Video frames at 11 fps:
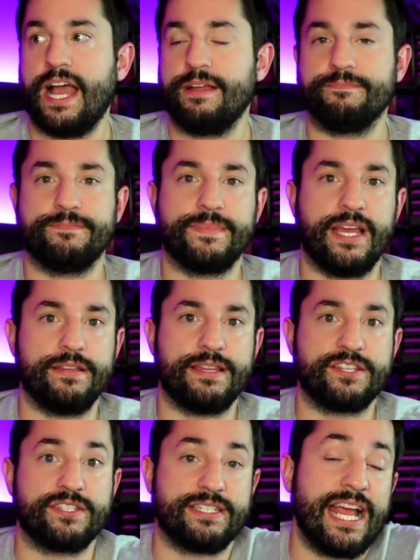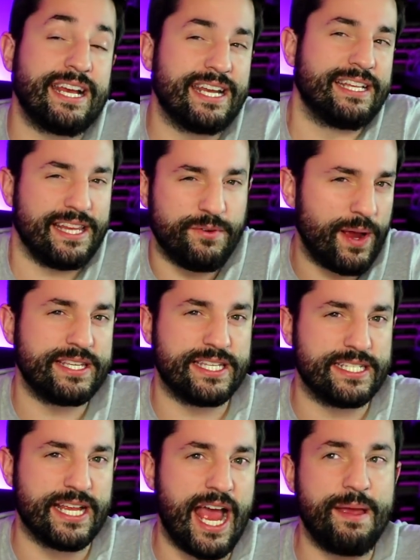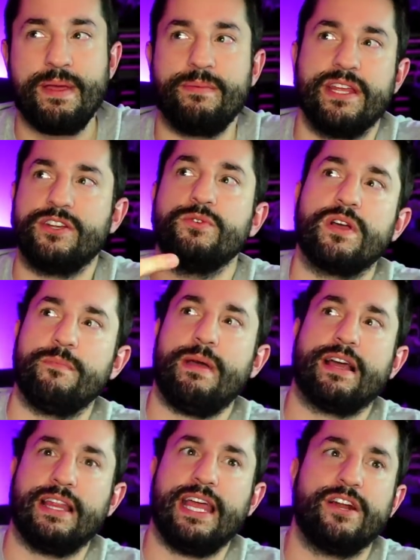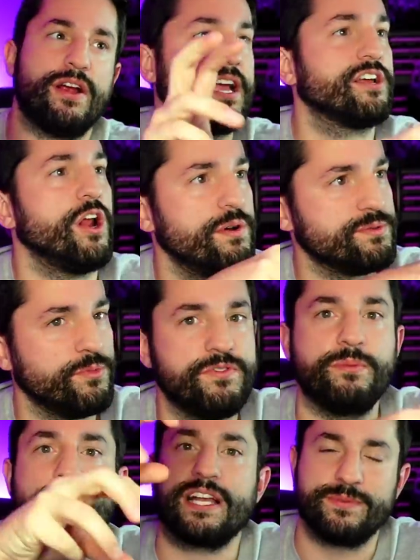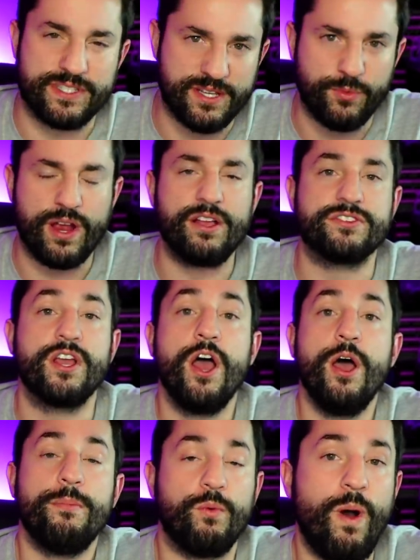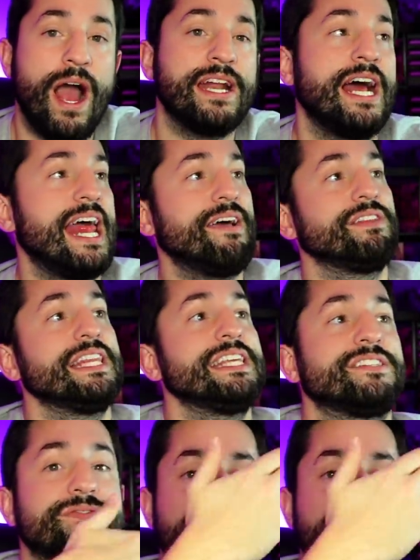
I, that, that's technically wasted time. Maybe they do come back later. I could always move the blacksmith somewhere else, but why not have a list